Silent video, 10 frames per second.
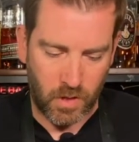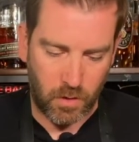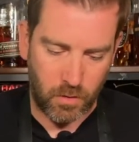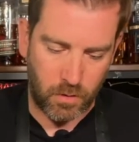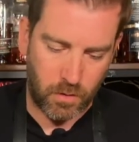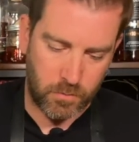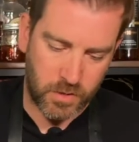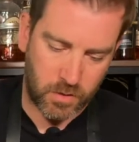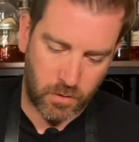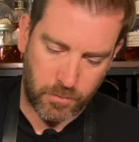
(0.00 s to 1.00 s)
And then I'm
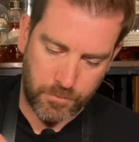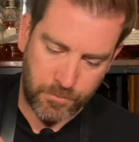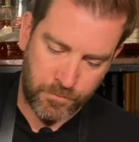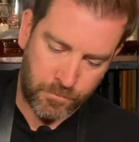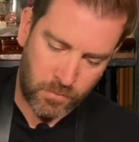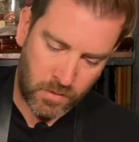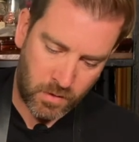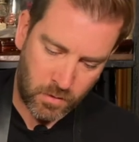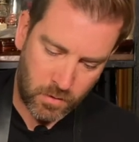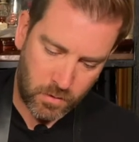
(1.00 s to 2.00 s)
just gonna
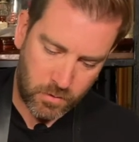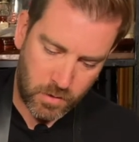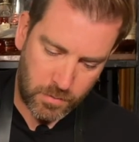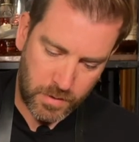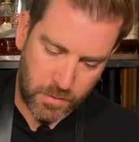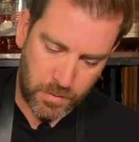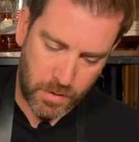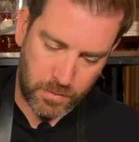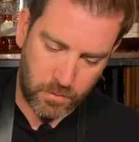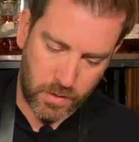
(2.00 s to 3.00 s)
drop that
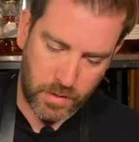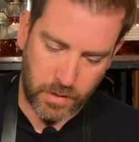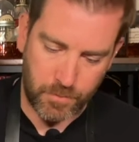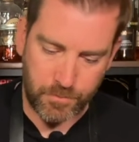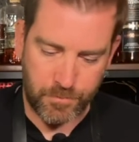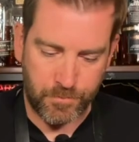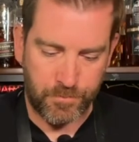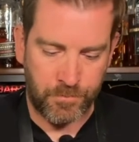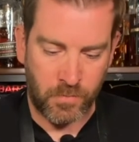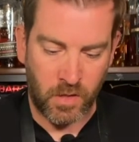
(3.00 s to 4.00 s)
baby right in.
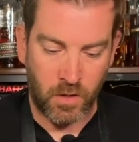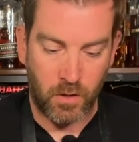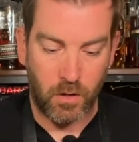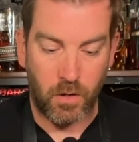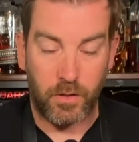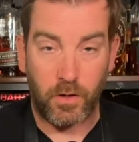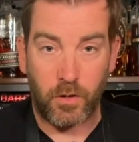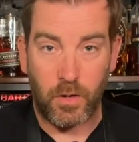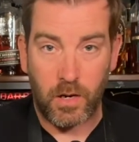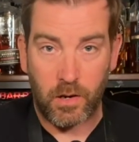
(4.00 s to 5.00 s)
And there
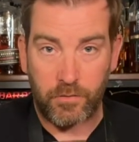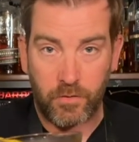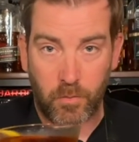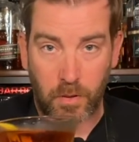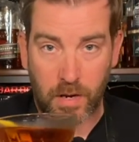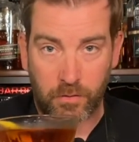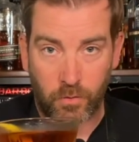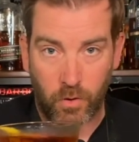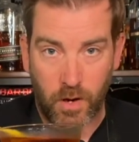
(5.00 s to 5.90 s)
you have the Blackthorn